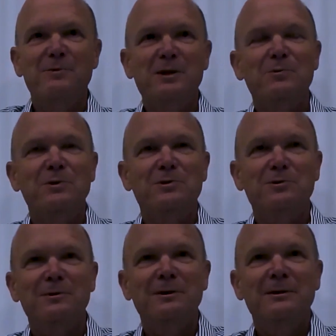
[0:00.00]
We don't want
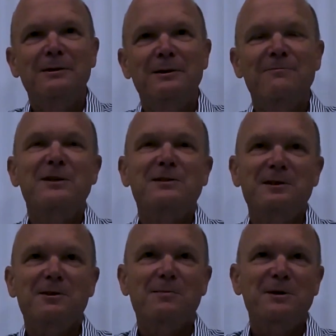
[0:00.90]
to invest
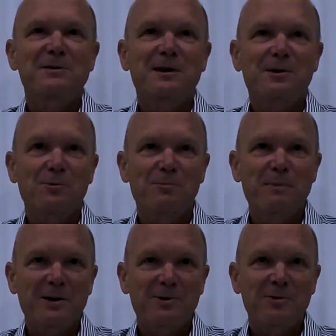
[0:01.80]
in companies that go
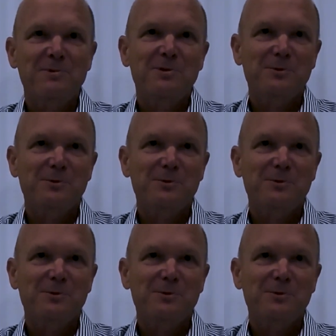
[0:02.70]
bankrupt.